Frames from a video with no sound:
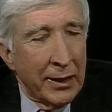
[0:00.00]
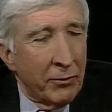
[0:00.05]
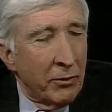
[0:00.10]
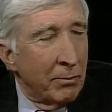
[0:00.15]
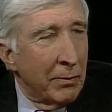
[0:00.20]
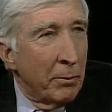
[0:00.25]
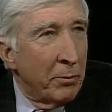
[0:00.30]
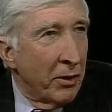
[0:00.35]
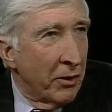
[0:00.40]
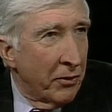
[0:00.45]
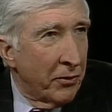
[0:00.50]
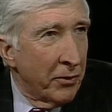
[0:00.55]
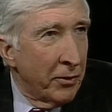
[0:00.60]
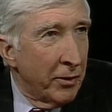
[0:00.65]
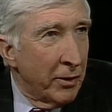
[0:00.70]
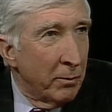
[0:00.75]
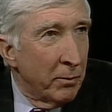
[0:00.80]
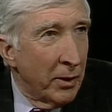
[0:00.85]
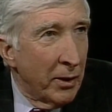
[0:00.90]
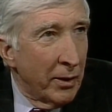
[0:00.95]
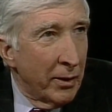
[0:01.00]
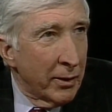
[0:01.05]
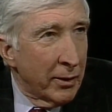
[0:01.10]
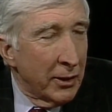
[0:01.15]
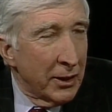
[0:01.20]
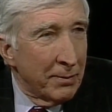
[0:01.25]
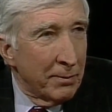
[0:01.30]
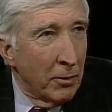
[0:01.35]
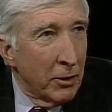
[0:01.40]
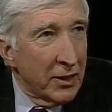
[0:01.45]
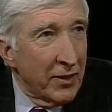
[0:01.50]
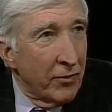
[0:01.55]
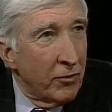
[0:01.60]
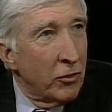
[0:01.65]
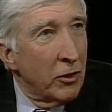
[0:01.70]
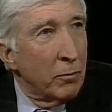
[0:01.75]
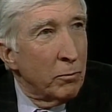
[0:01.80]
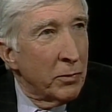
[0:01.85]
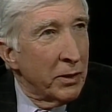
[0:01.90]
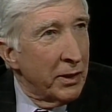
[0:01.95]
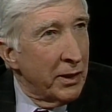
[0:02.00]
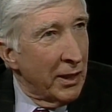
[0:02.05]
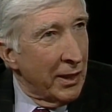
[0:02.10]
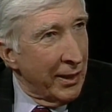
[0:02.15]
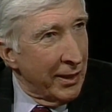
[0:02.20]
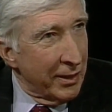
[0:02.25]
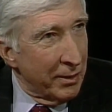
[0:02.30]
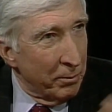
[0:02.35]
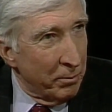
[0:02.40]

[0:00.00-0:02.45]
There were maybe a third Americans, most of whom were dying